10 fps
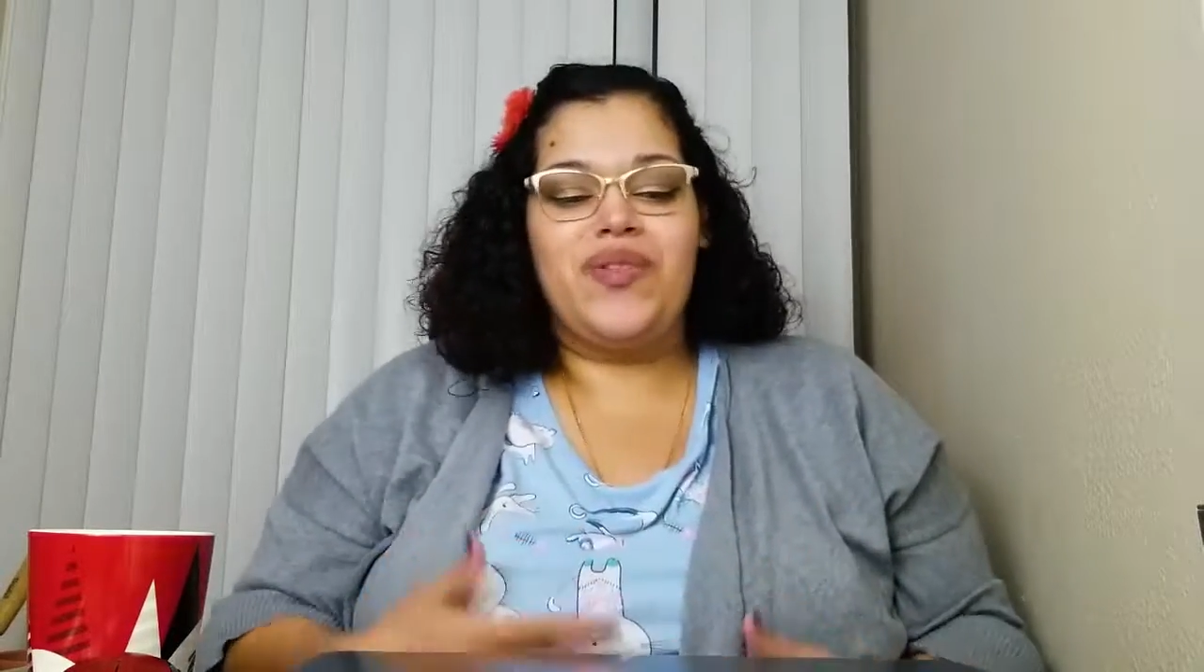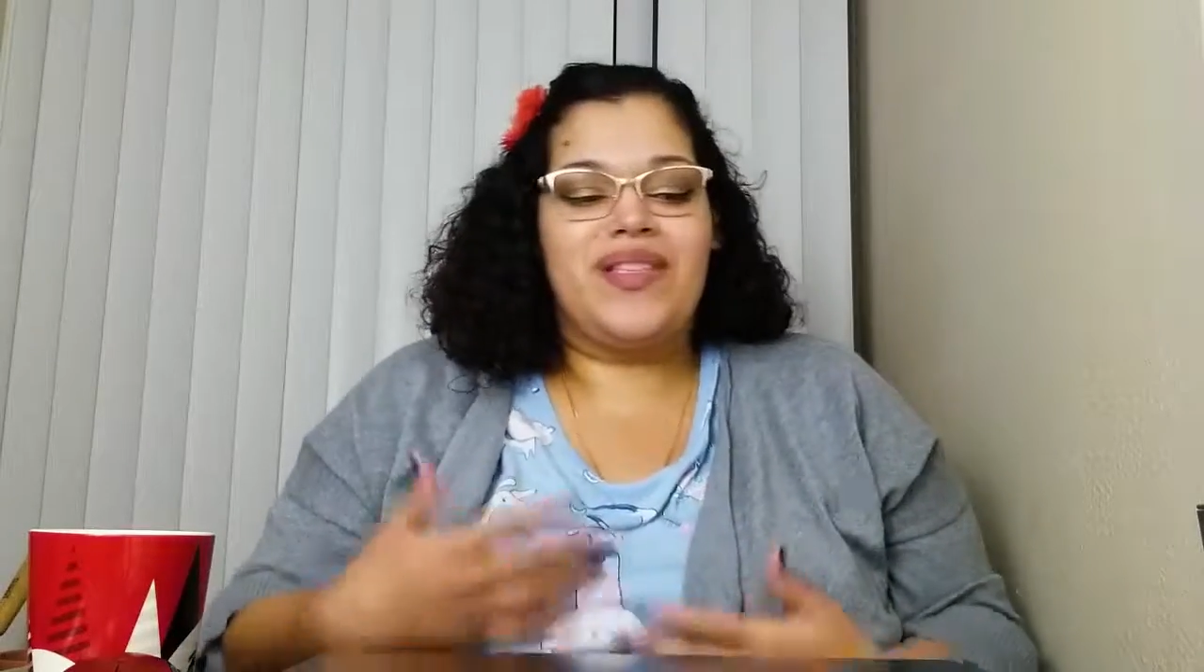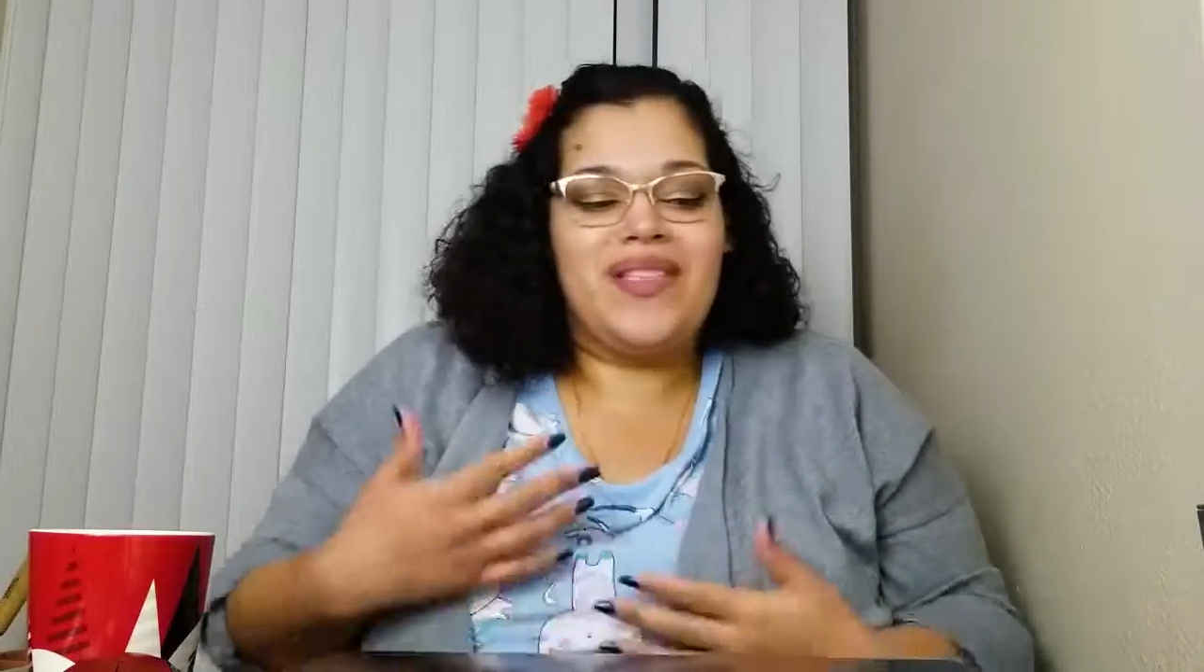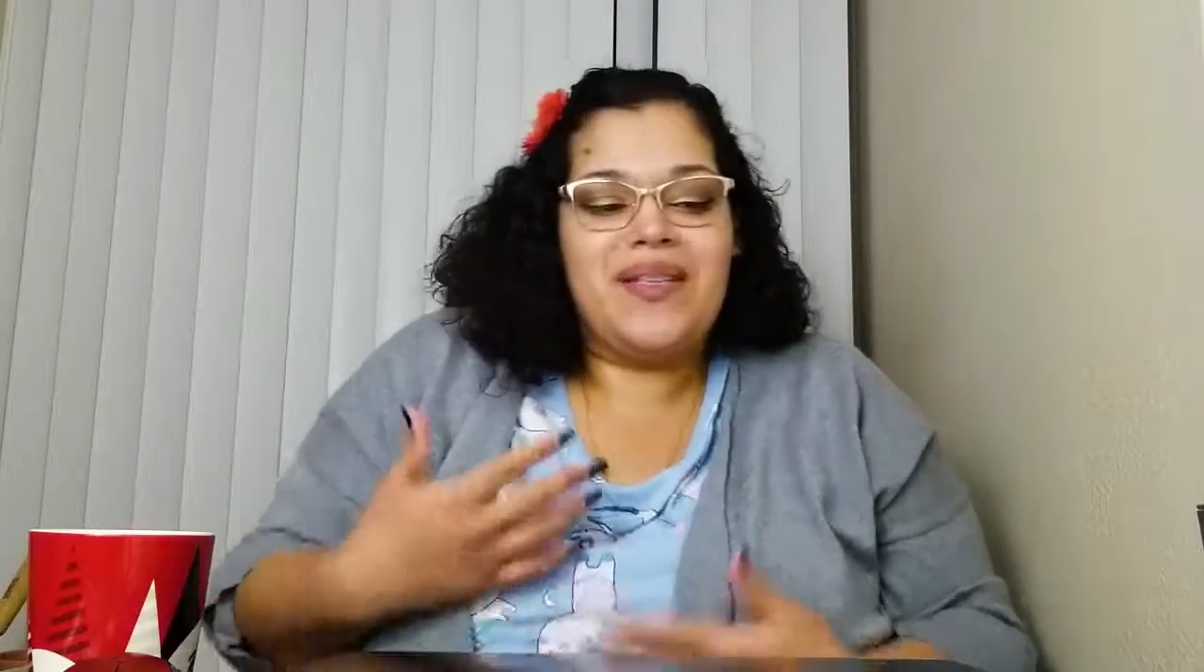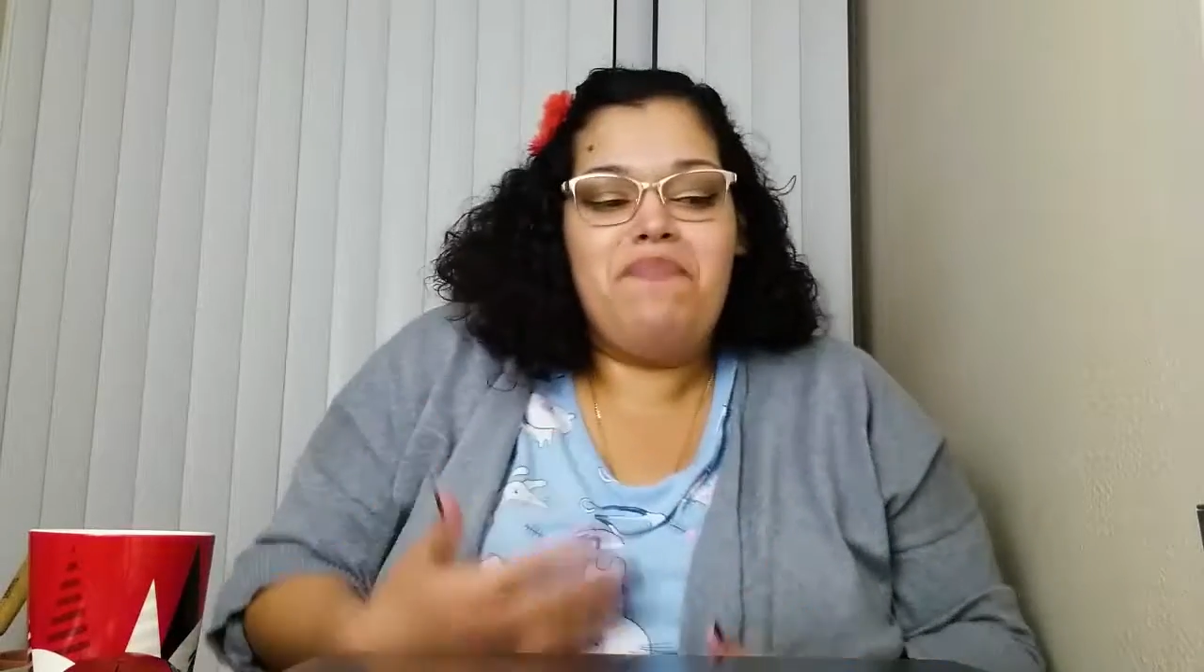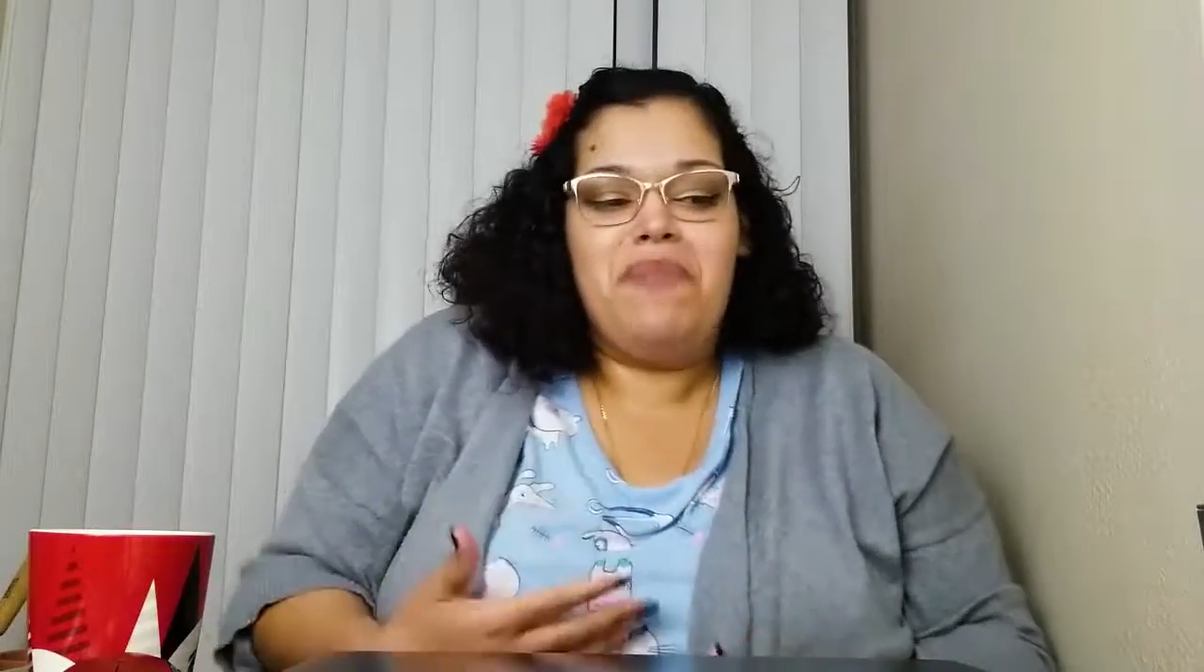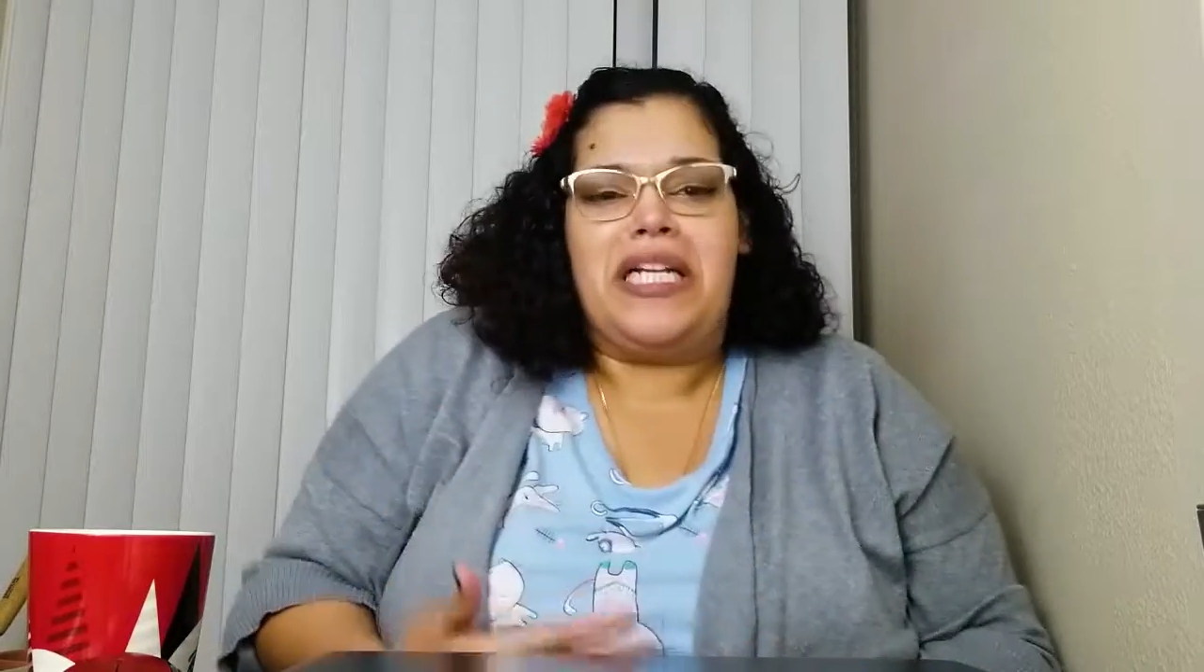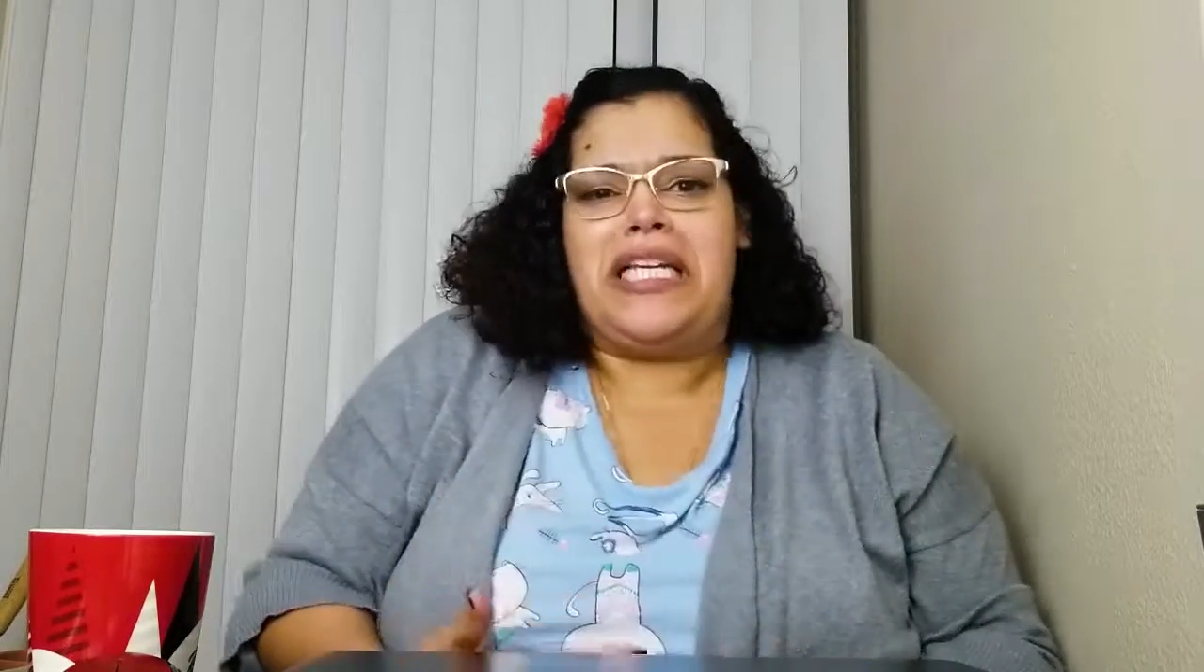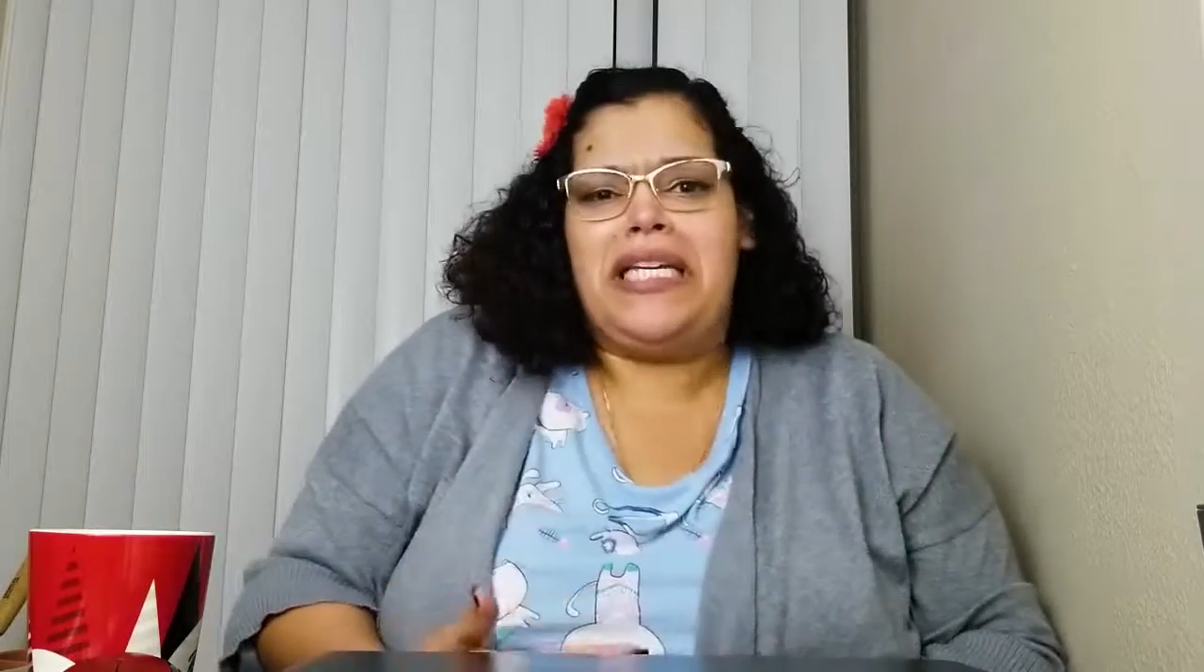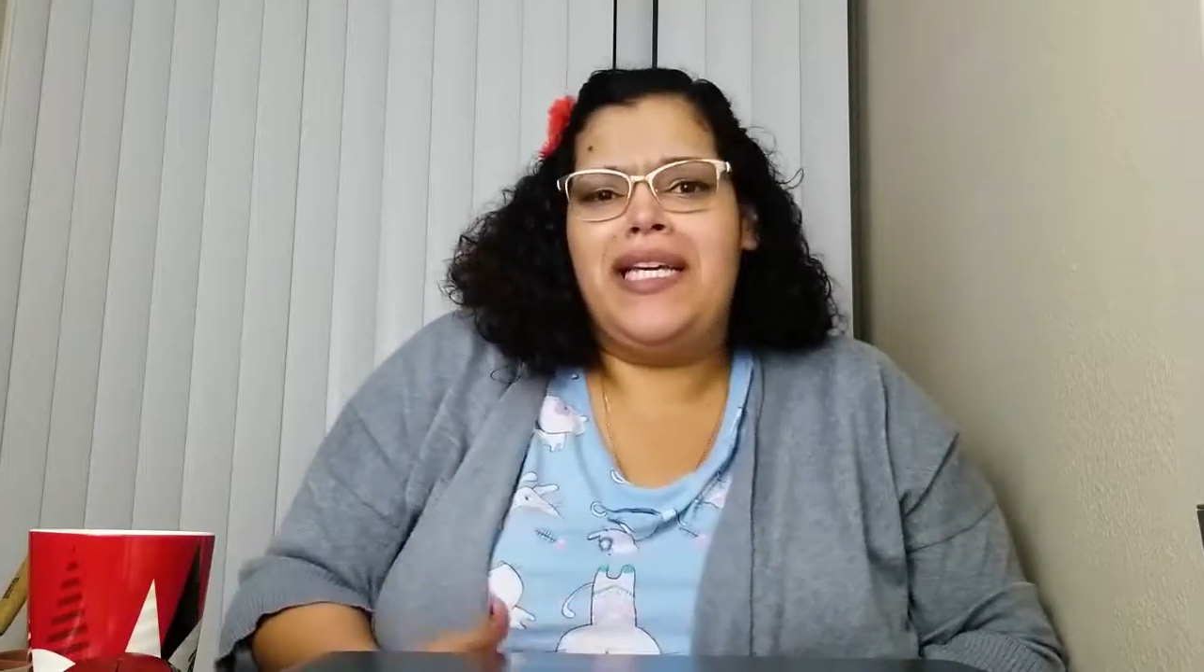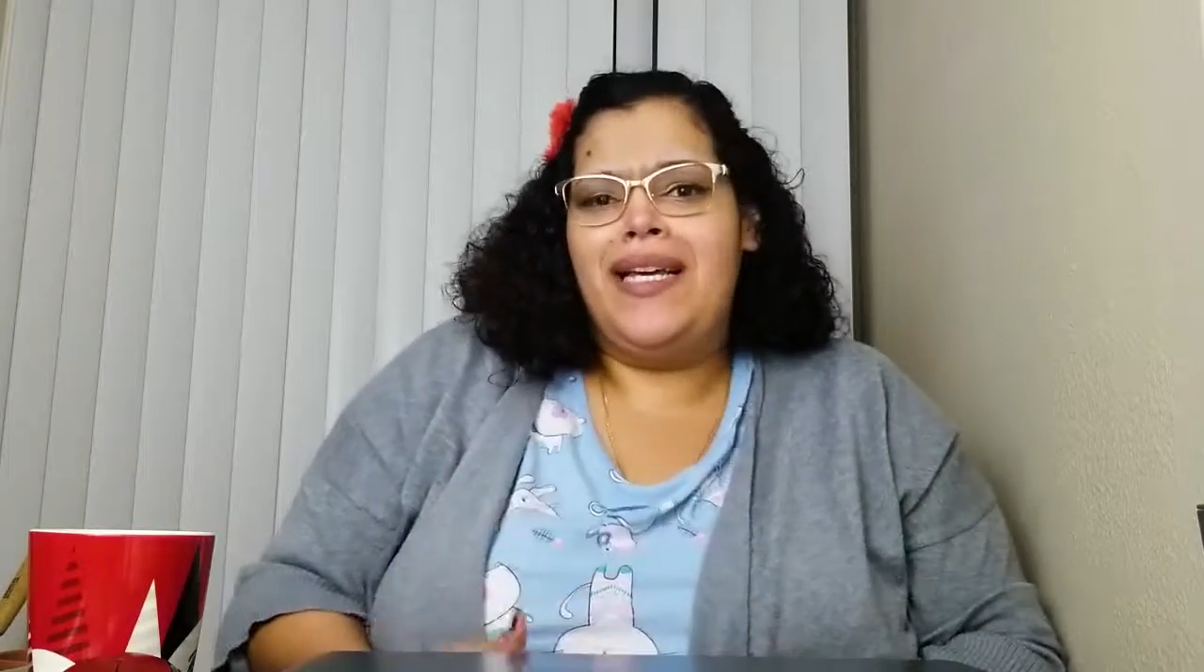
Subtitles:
it's a money.